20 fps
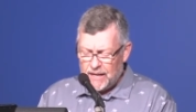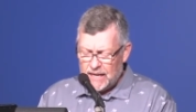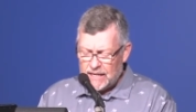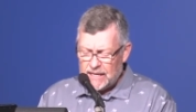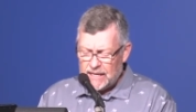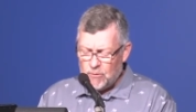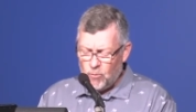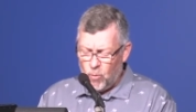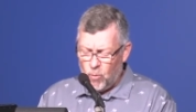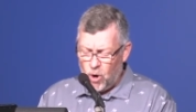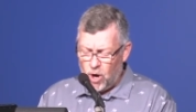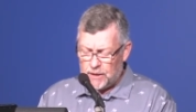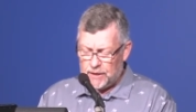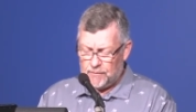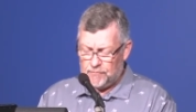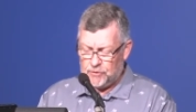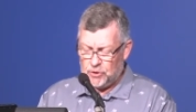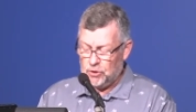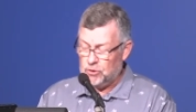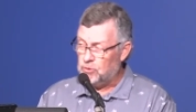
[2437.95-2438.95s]
any one
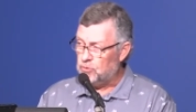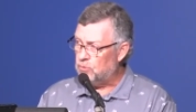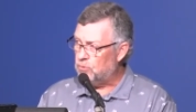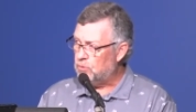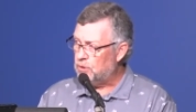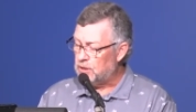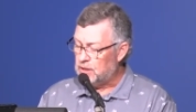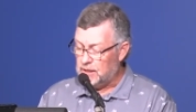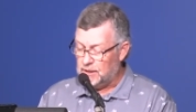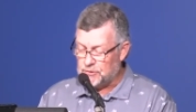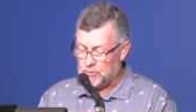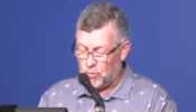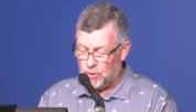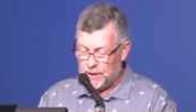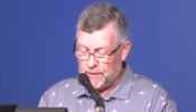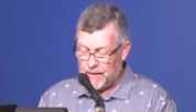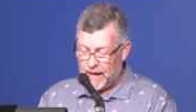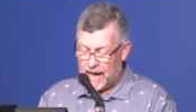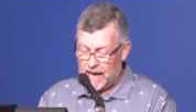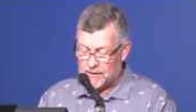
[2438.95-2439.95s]
of you is
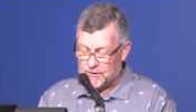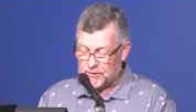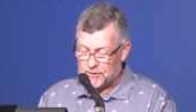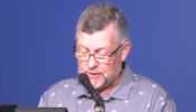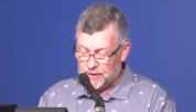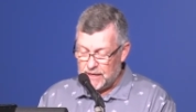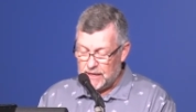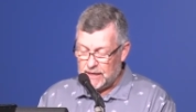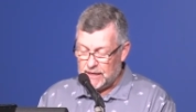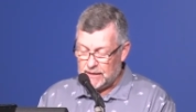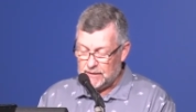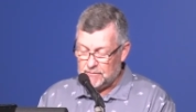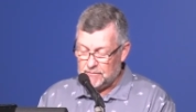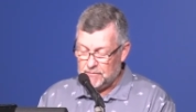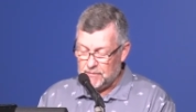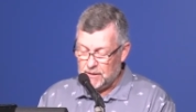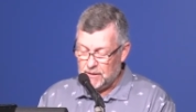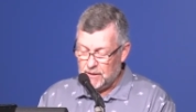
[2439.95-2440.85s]
without sin,